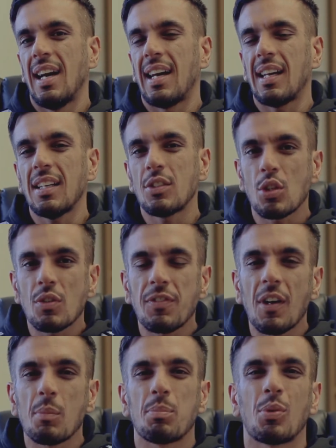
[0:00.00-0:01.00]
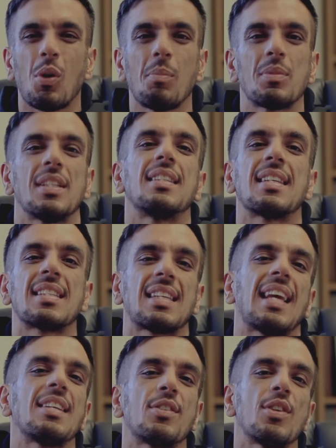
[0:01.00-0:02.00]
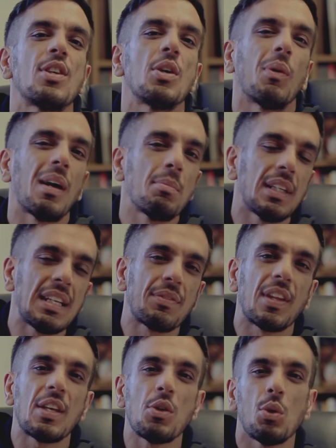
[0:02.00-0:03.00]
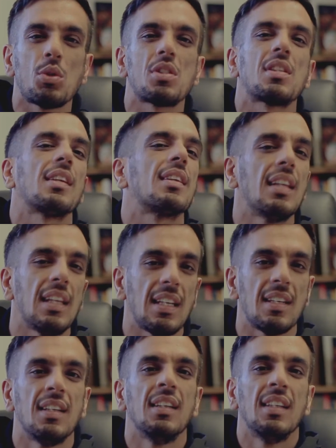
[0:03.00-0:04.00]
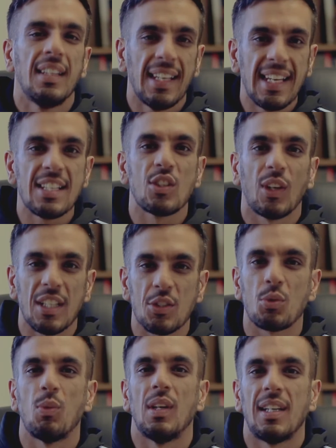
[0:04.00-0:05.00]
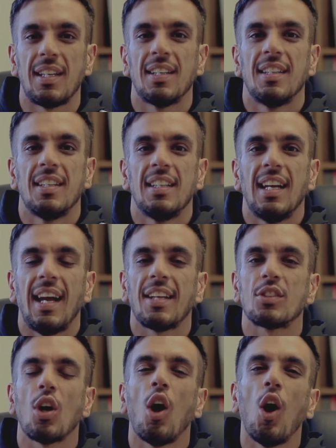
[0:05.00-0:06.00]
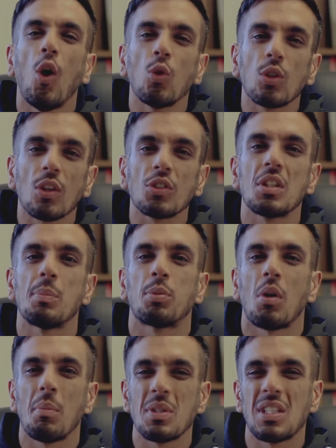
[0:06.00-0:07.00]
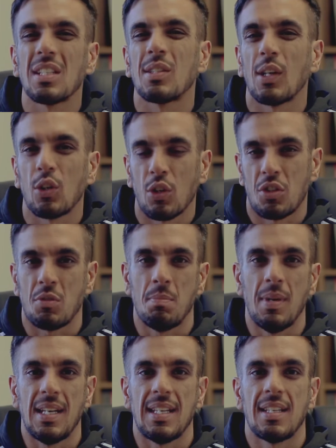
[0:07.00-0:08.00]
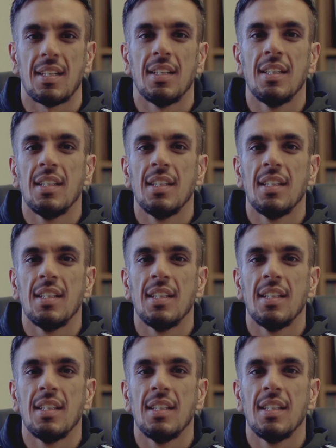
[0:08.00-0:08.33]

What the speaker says: And I just felt prompted to say to you, I believe that your suddenly is on its way. And to hold on to the promises that God has made.